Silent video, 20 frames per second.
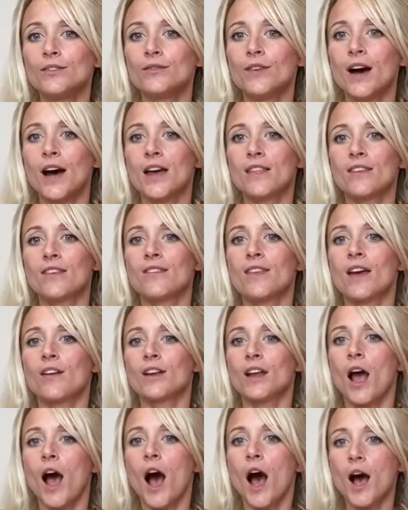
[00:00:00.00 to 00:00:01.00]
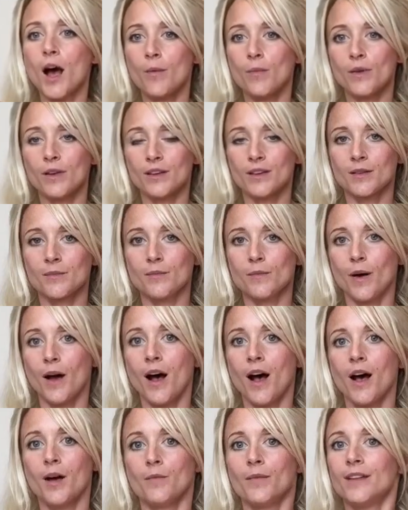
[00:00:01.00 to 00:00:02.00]
via the very upper
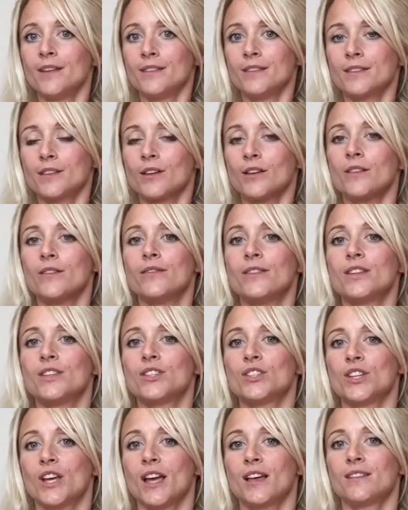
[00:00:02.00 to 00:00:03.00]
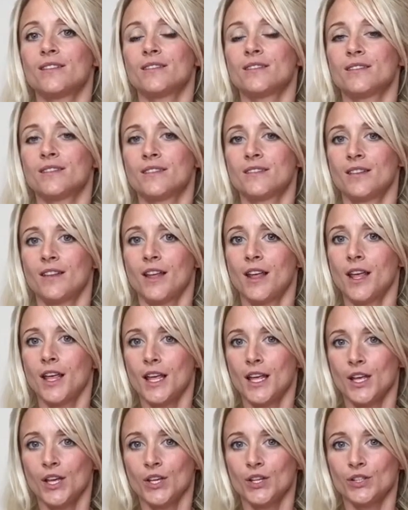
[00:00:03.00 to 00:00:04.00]
compartment of the chest.
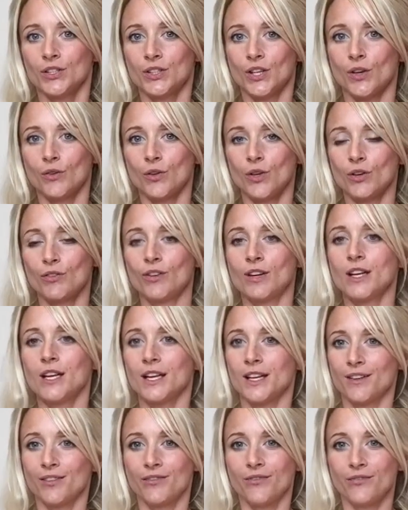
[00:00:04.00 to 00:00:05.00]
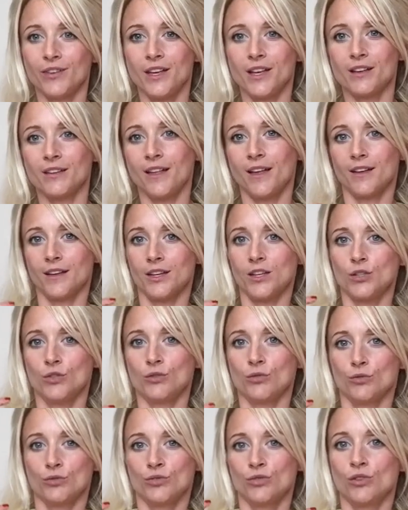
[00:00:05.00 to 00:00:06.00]
So you're really going to feel that in
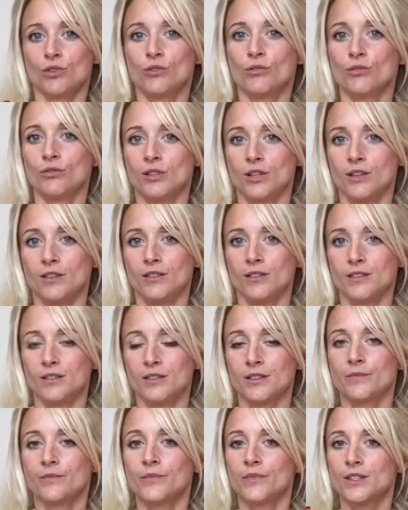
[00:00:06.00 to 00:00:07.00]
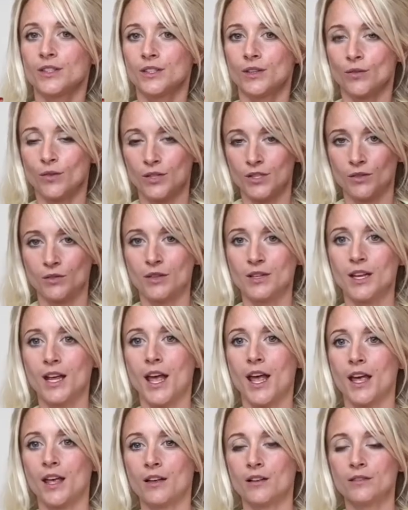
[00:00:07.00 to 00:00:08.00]
your shoulders. So as you
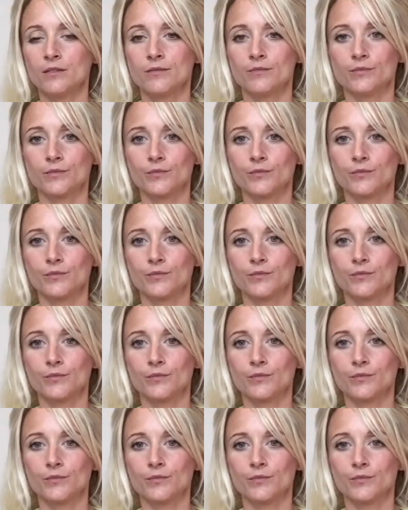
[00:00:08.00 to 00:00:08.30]
inhale,